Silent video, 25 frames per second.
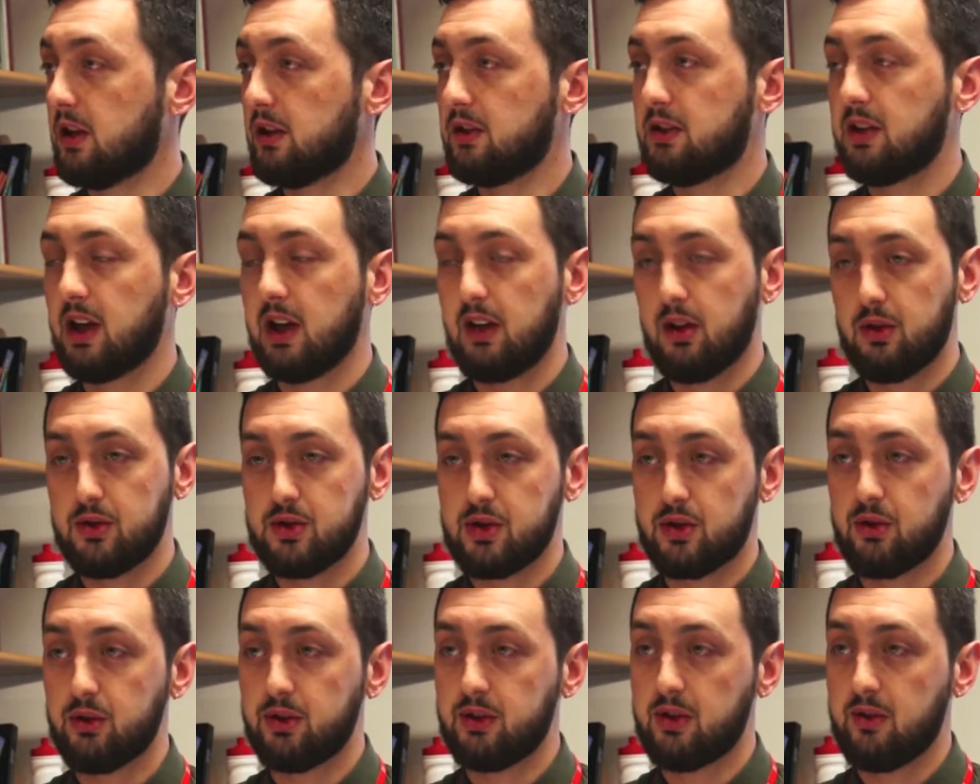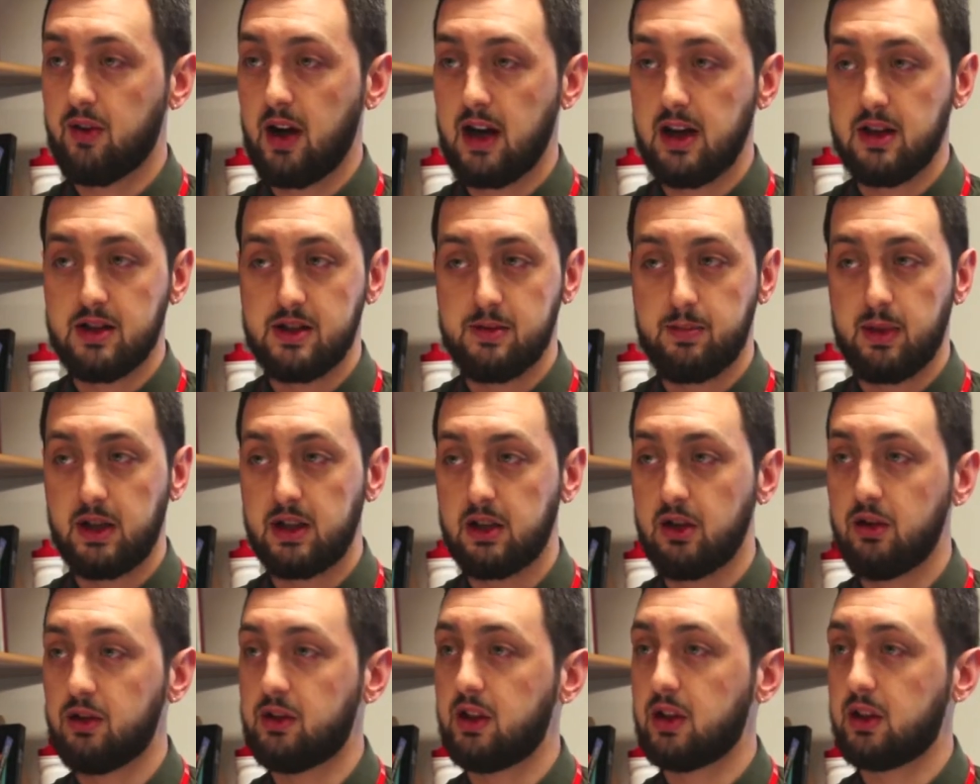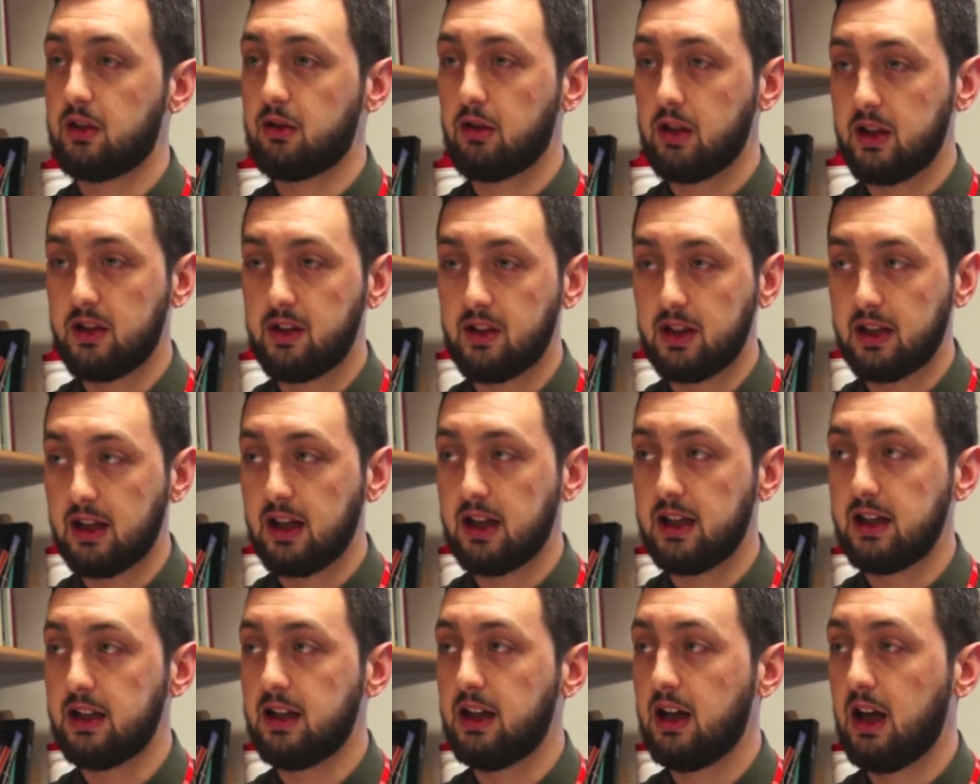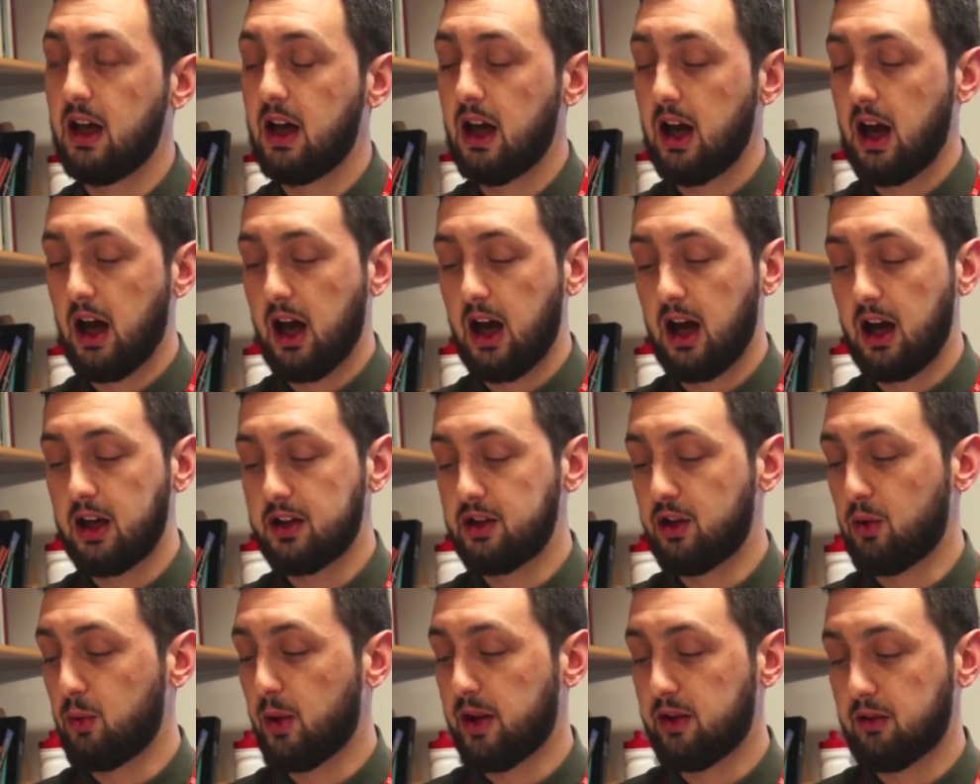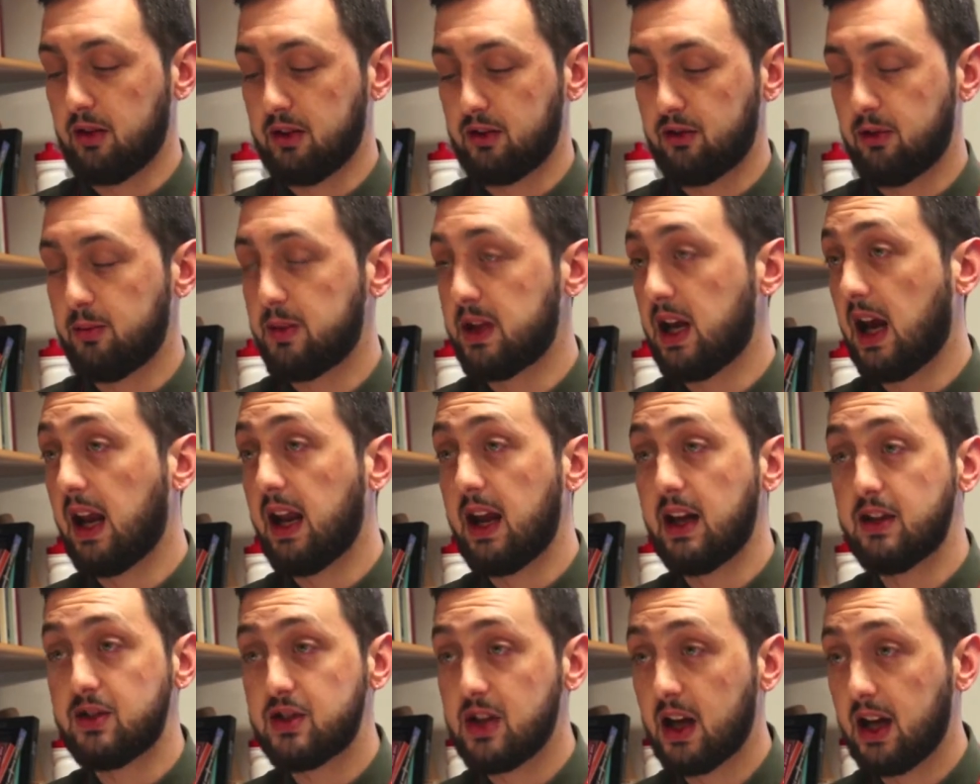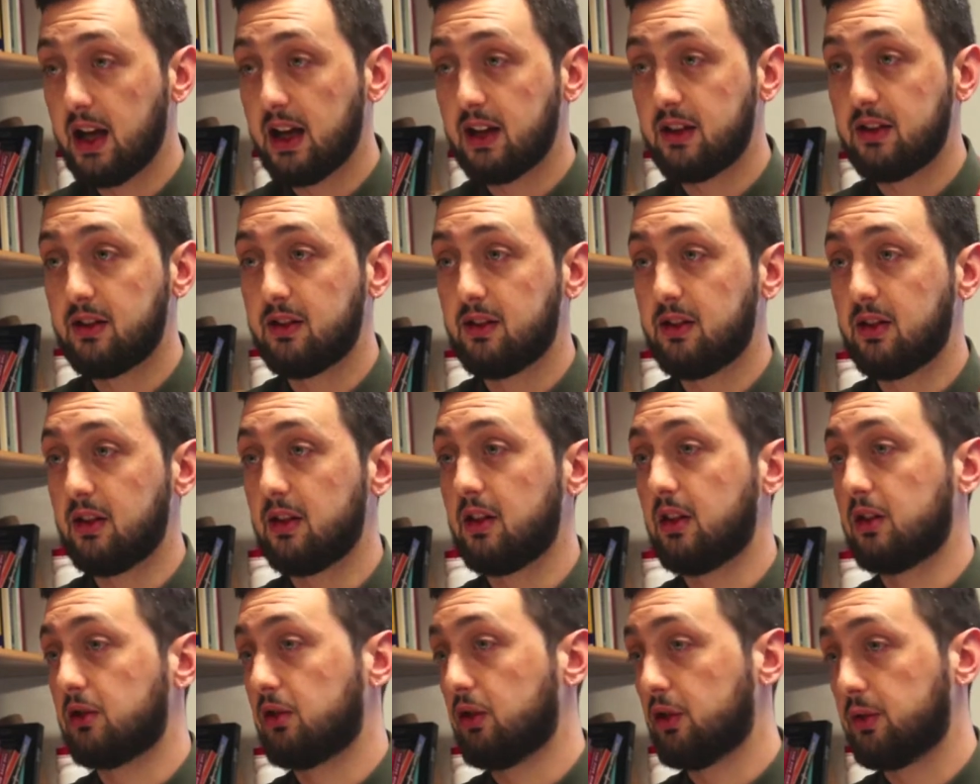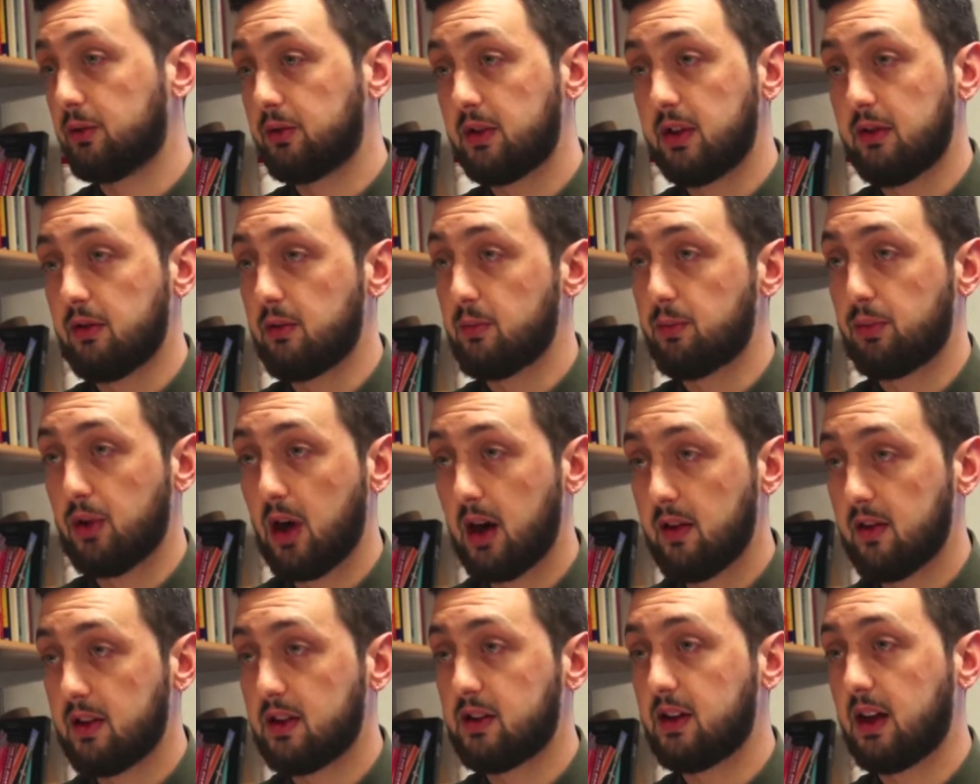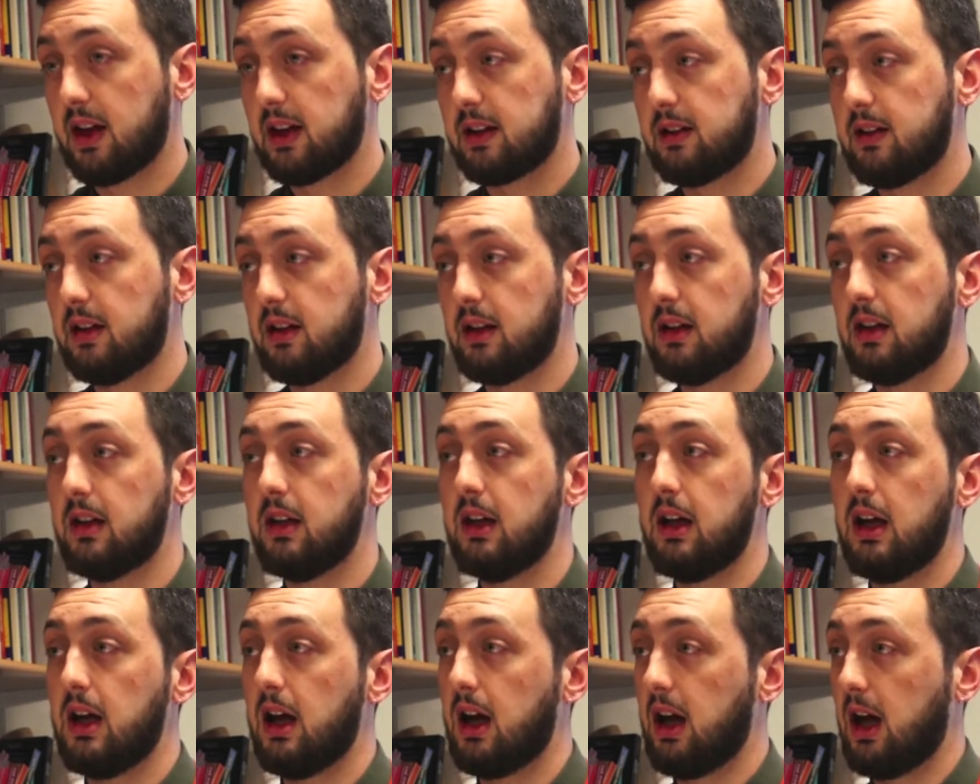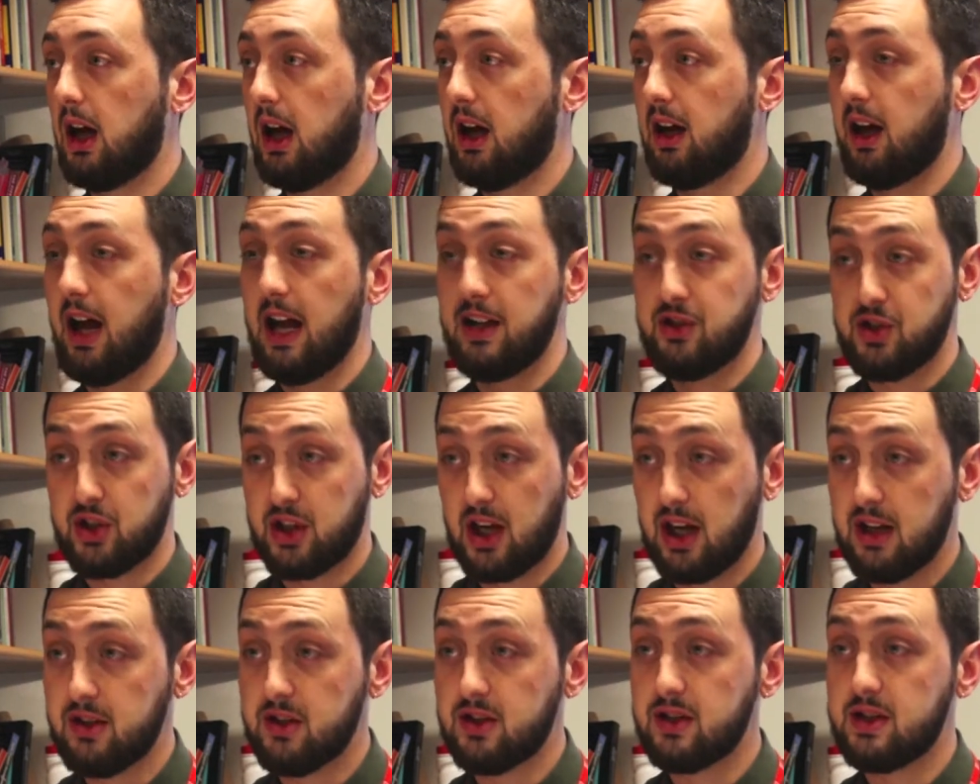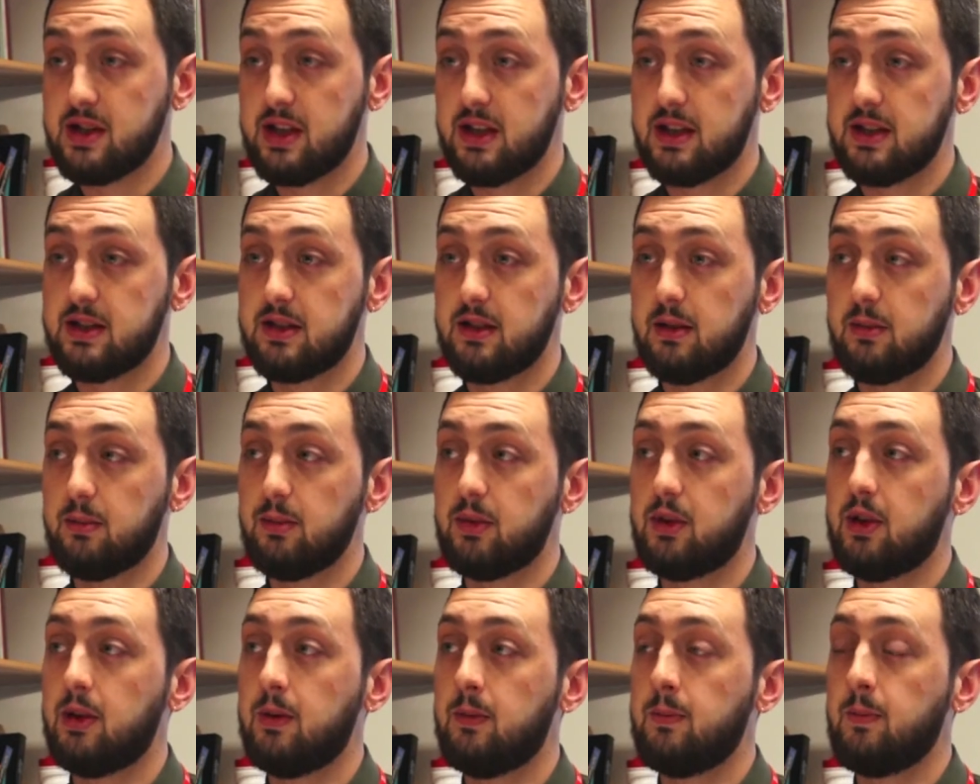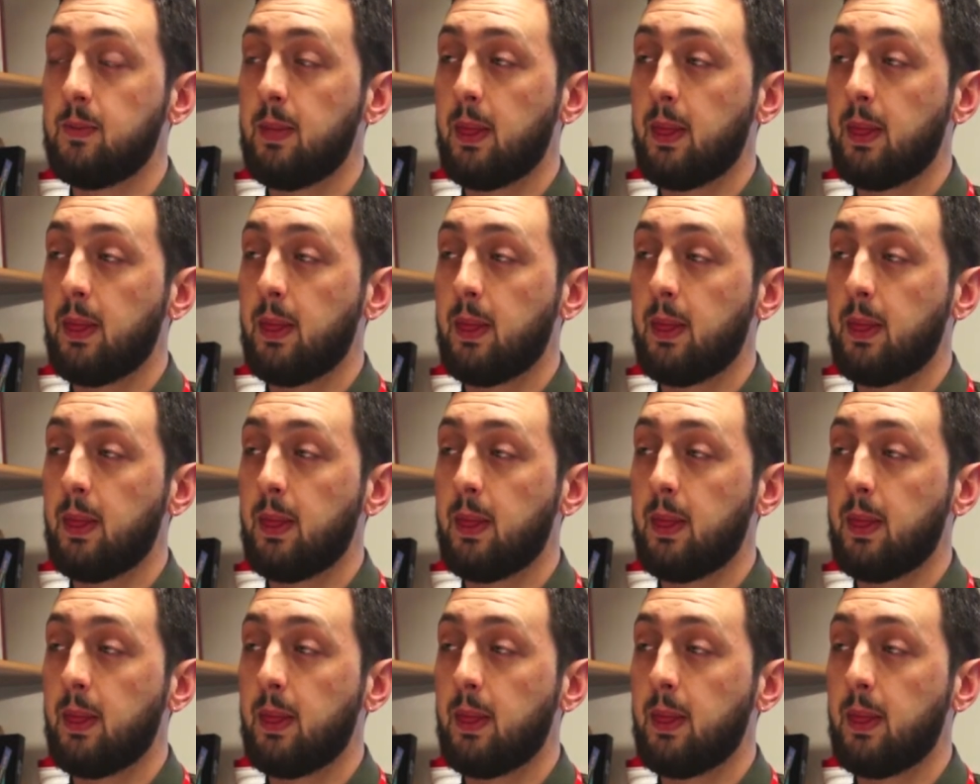technological surveillance being used increasingly, whether it's from the NHS to across different private sector, education systems.